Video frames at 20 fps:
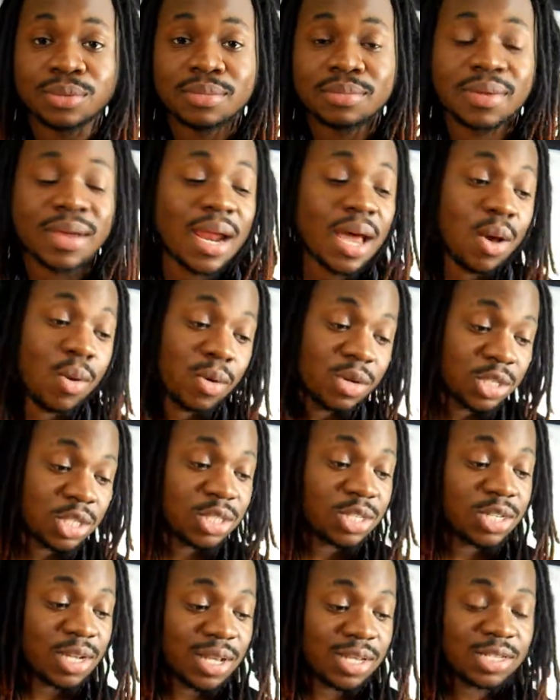But I would
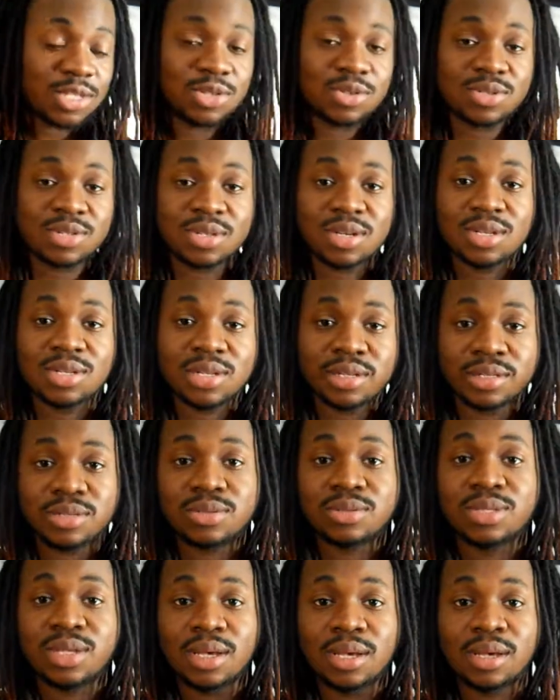suggest using a
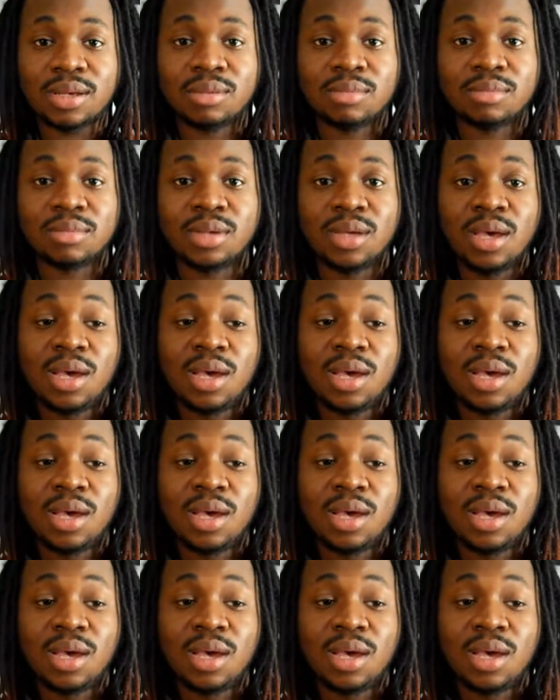dental dam.